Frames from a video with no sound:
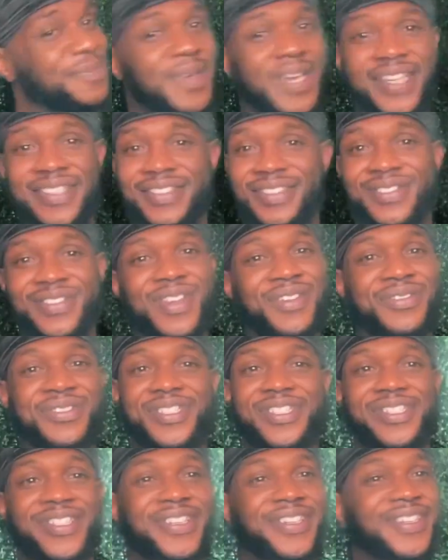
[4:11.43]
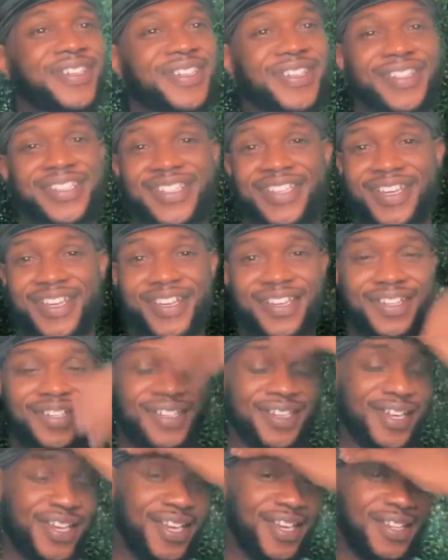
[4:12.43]
Bassett, know she look good,
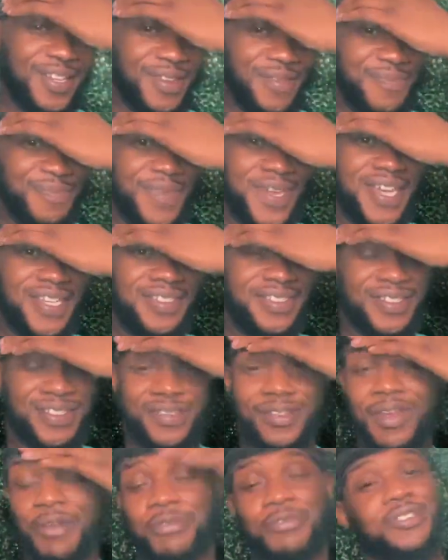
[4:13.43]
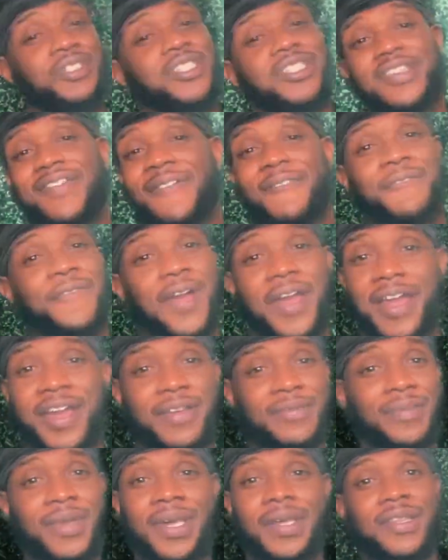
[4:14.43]
y'all. Angela Bassett, know she a
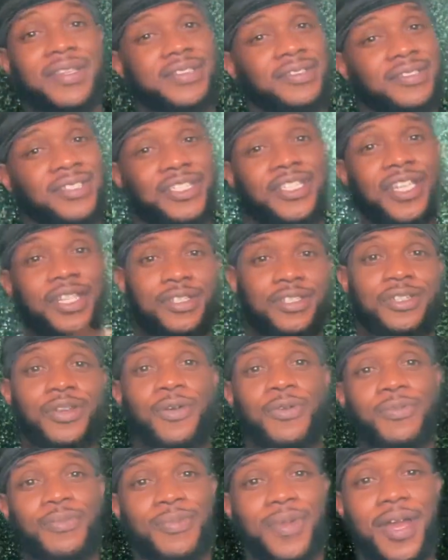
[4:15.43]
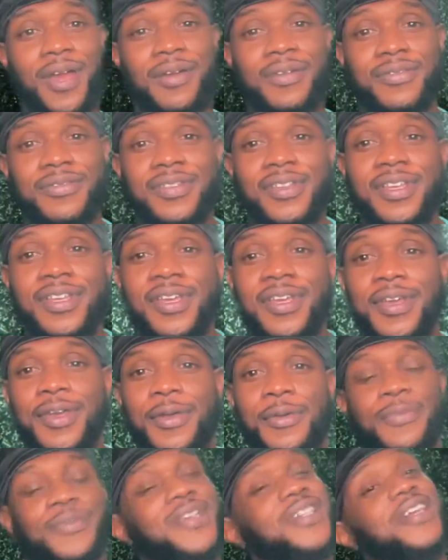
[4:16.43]
fine mother. Shut your mouth.
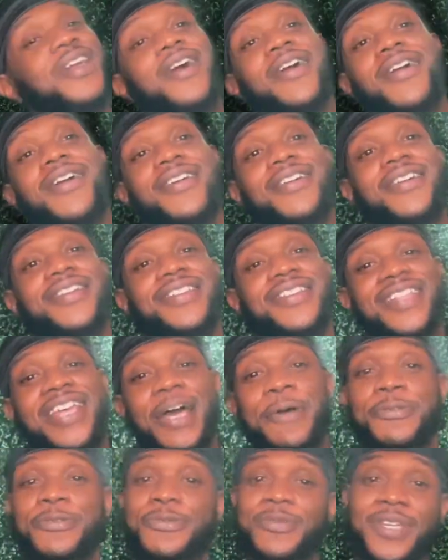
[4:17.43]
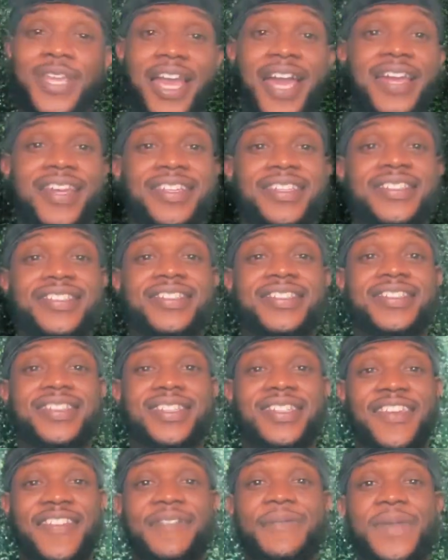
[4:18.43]
But y'all, that was Rihanna's
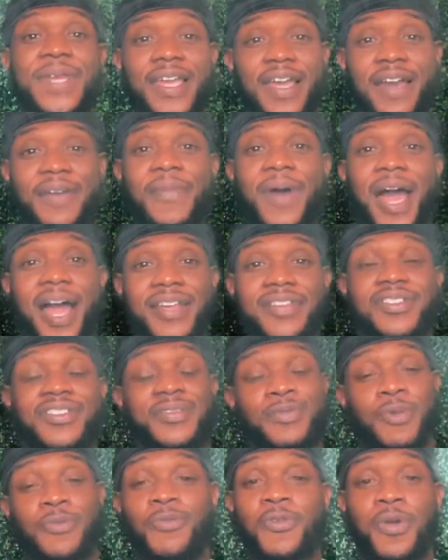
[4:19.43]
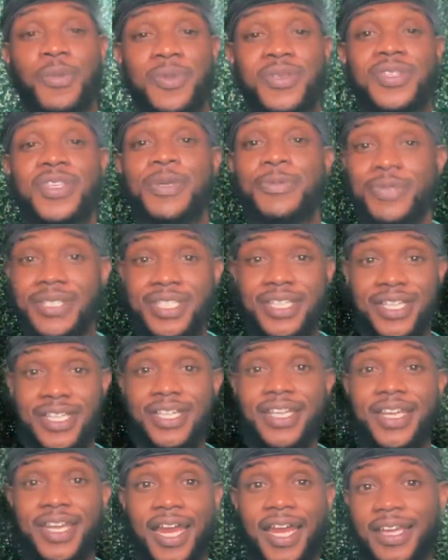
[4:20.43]
Lift Me Up Oscars performance. It was
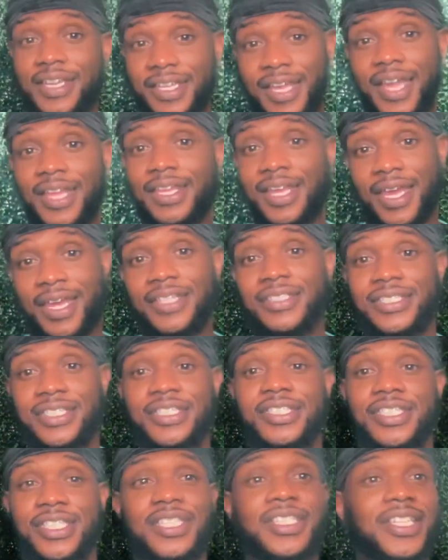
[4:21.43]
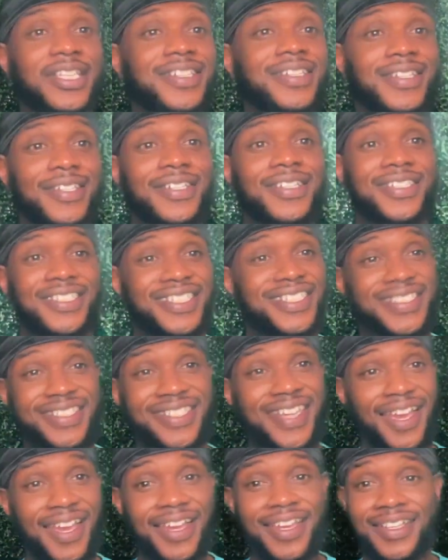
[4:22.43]
good. I, I liked it. She did good. She
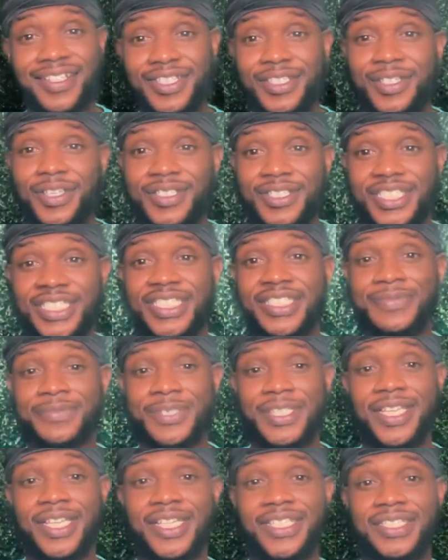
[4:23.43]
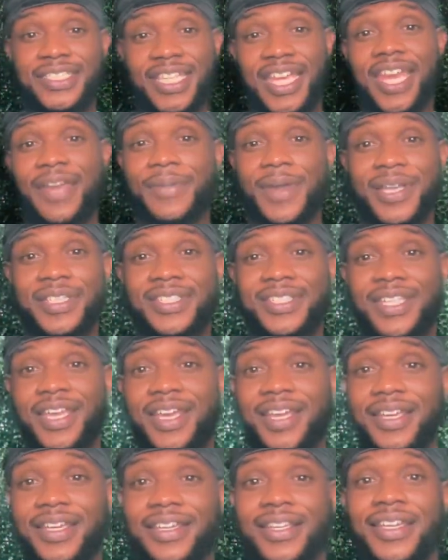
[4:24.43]
sang, you know what I'm saying? She came out and
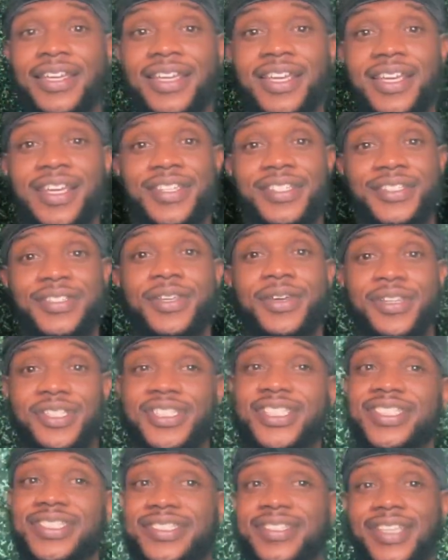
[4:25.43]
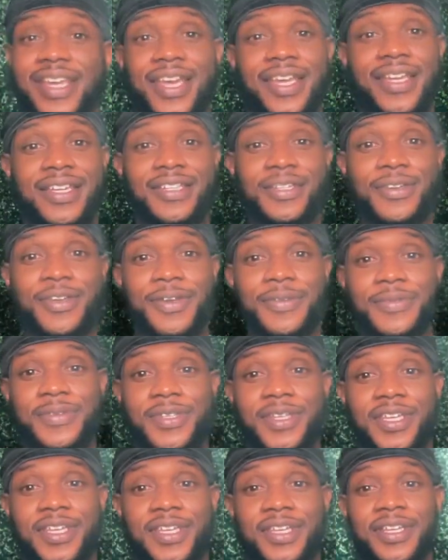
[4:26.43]
sang. She showed us she can sing, you know what I'm
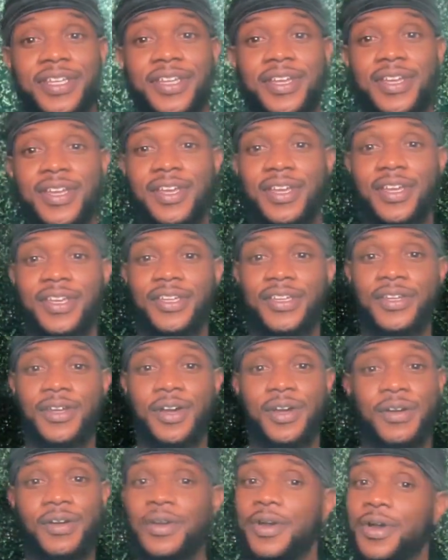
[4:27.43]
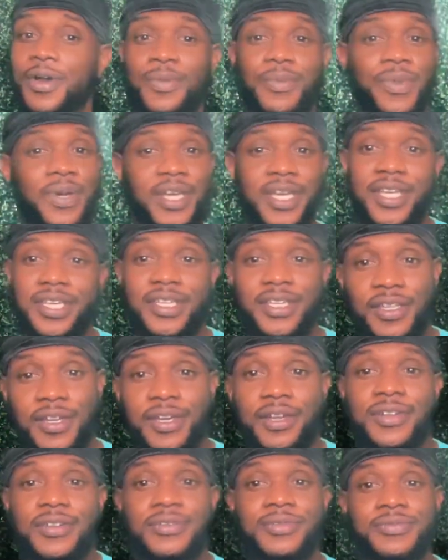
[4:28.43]
saying? You know, but, you
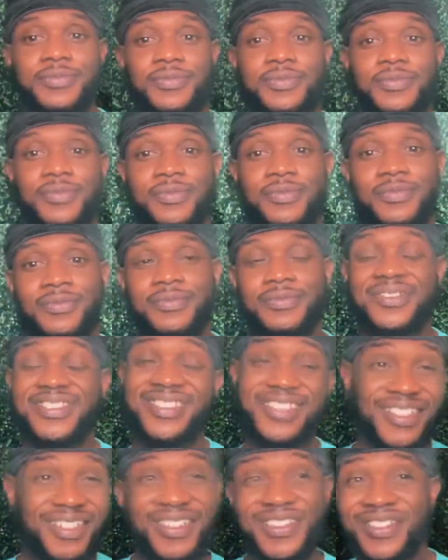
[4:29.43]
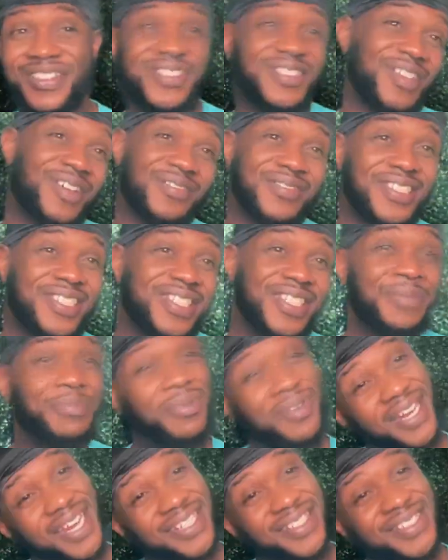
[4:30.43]
know, still a little salty. She
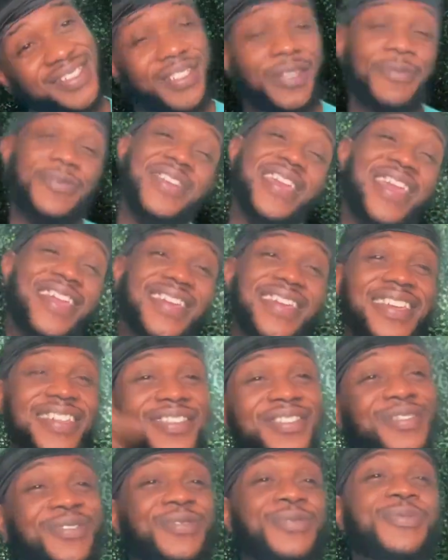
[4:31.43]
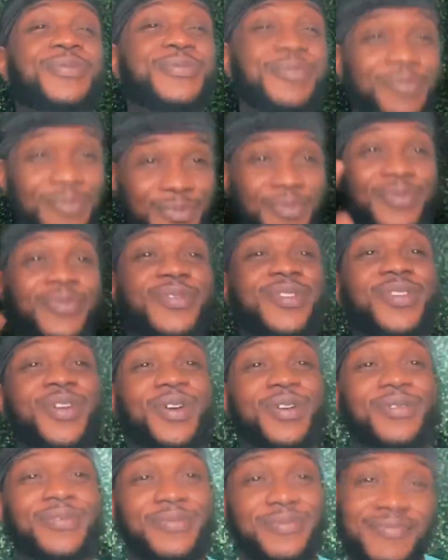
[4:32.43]
pregnant, so we ain't getting the new, you
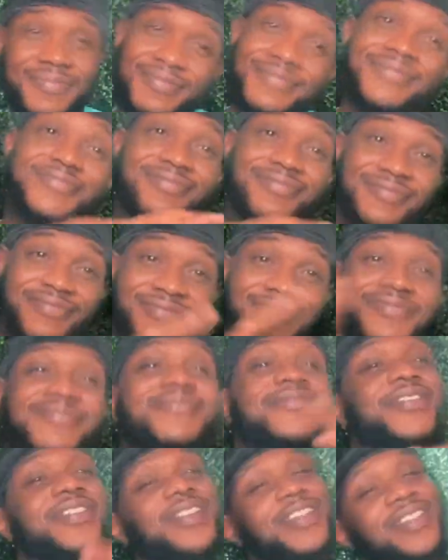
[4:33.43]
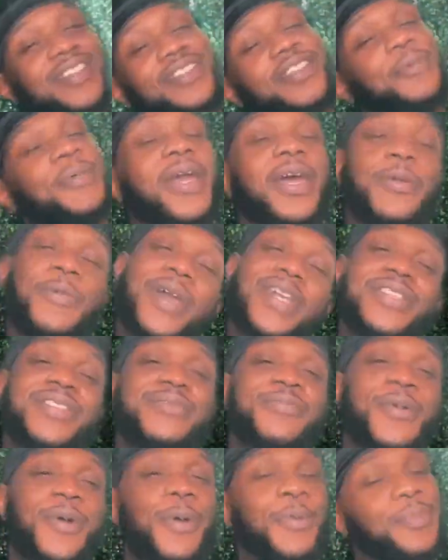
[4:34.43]
know. So we got to wait
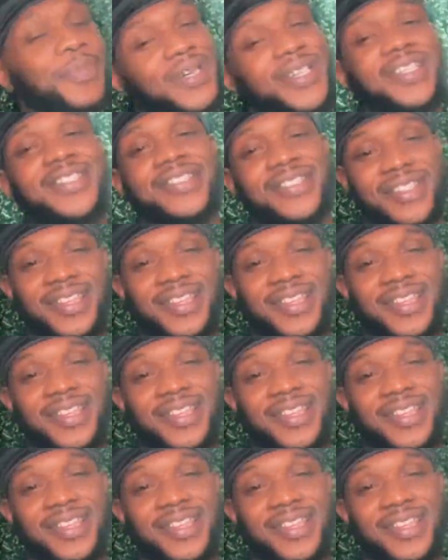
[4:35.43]
some more, but